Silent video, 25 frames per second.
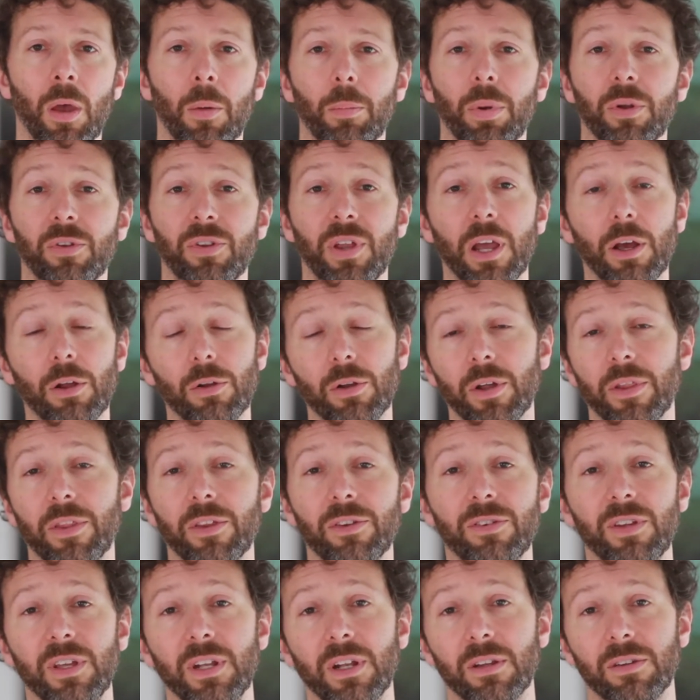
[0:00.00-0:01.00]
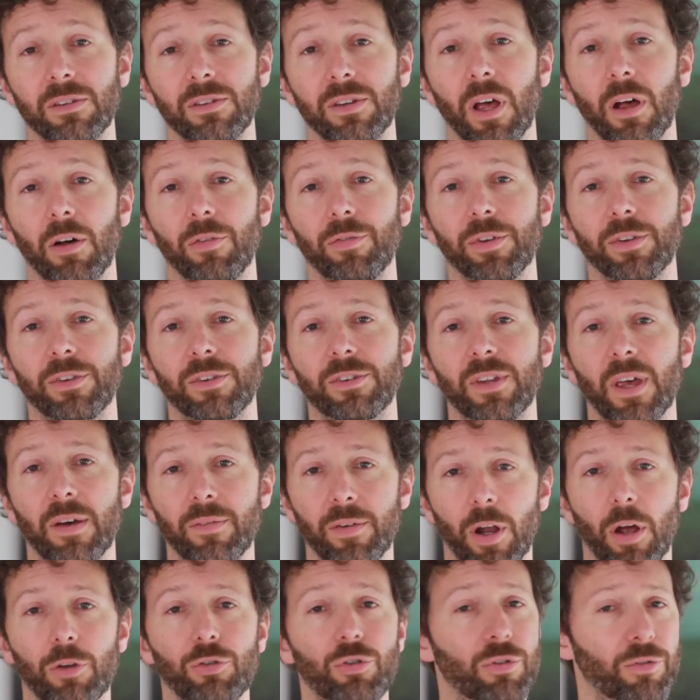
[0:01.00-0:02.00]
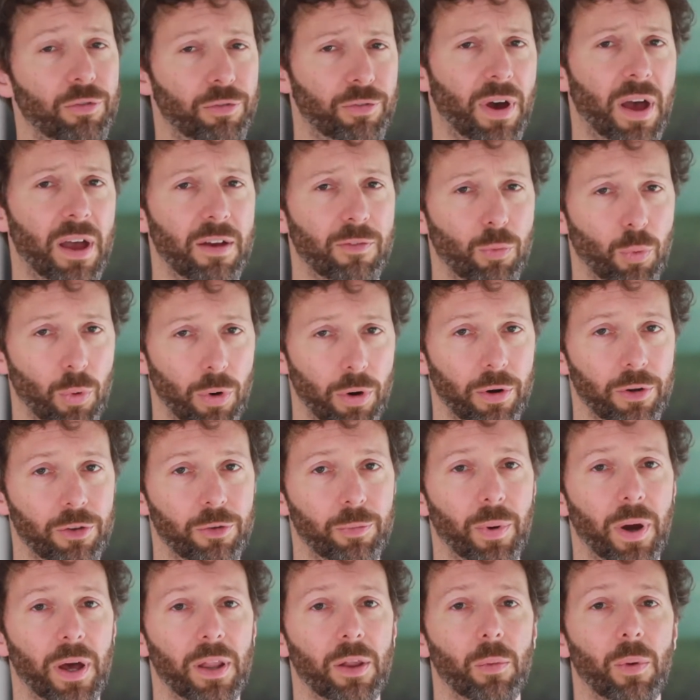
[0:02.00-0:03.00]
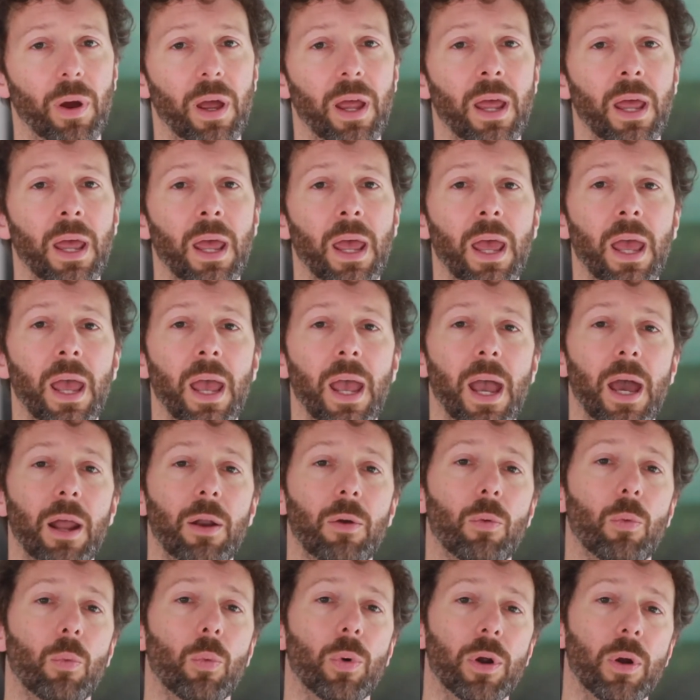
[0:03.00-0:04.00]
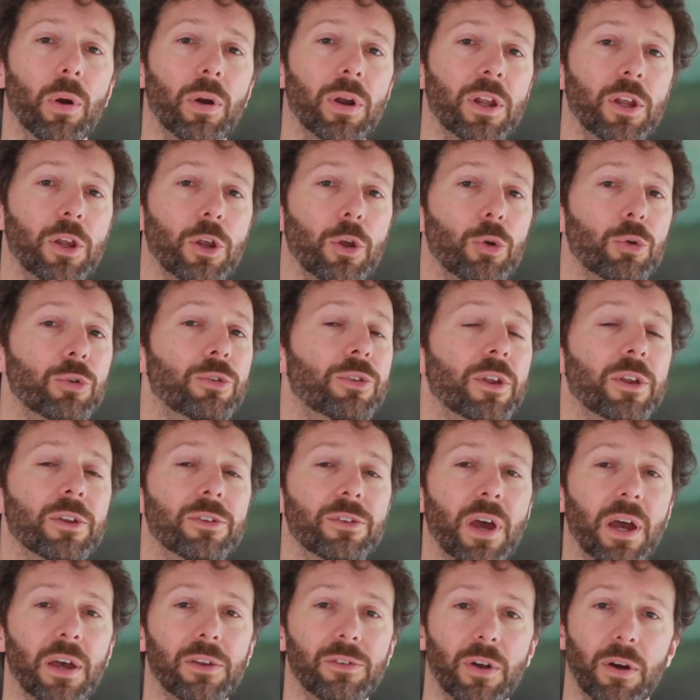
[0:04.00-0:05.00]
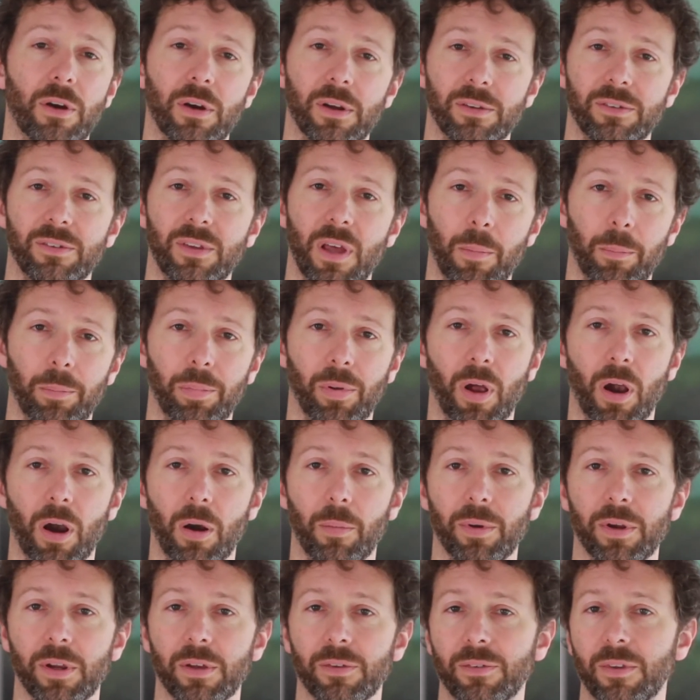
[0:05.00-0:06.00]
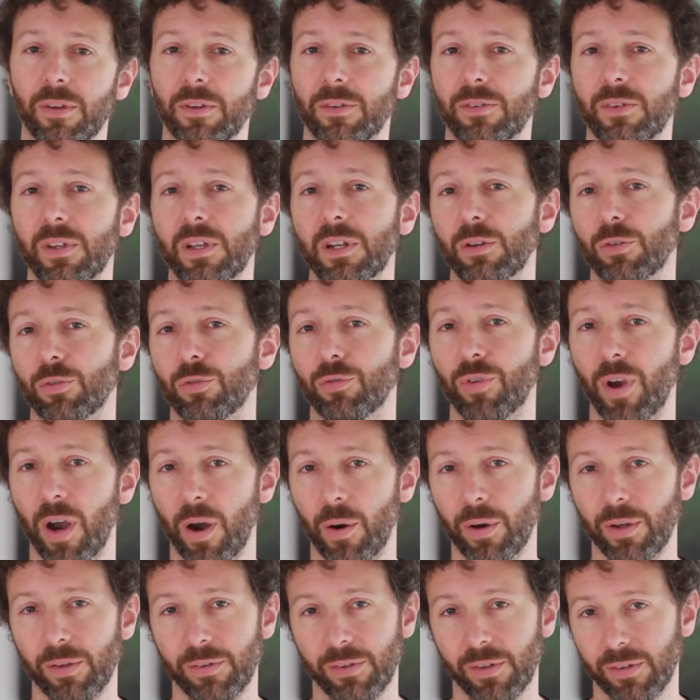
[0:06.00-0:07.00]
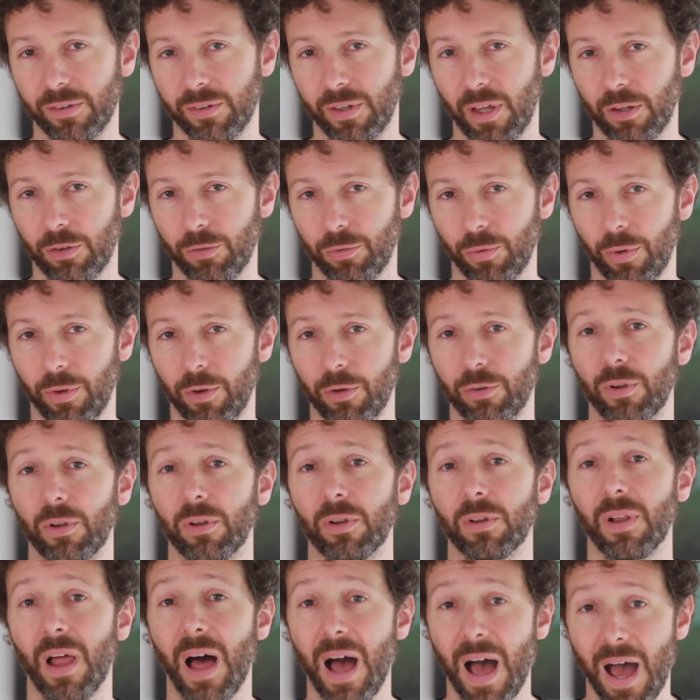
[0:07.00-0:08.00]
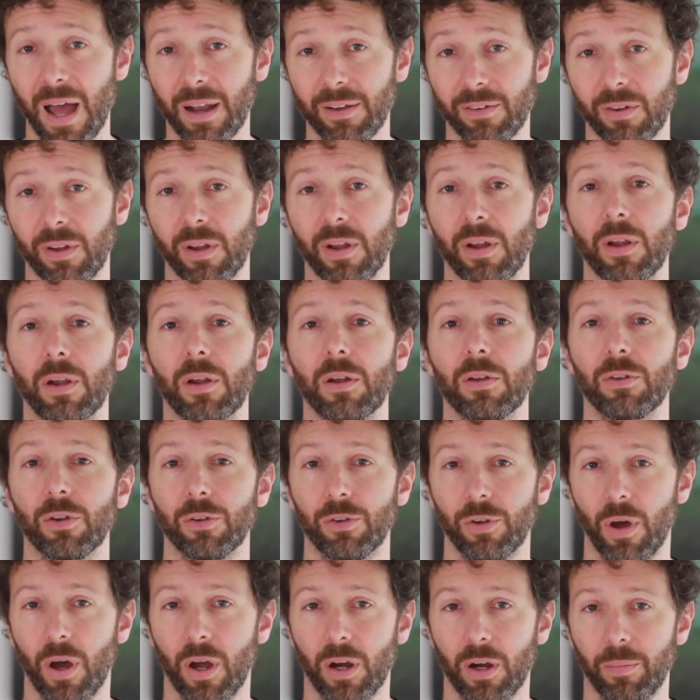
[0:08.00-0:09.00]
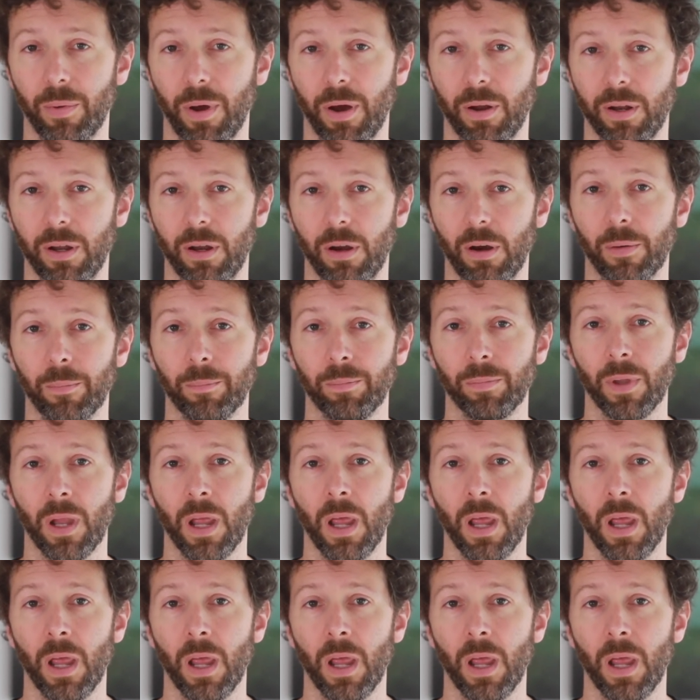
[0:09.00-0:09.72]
But take a look at the scene itself. It's 705 words, by the way, and we're going to use this as our exemplar because this scene is very successful. There's a lot to talk about here.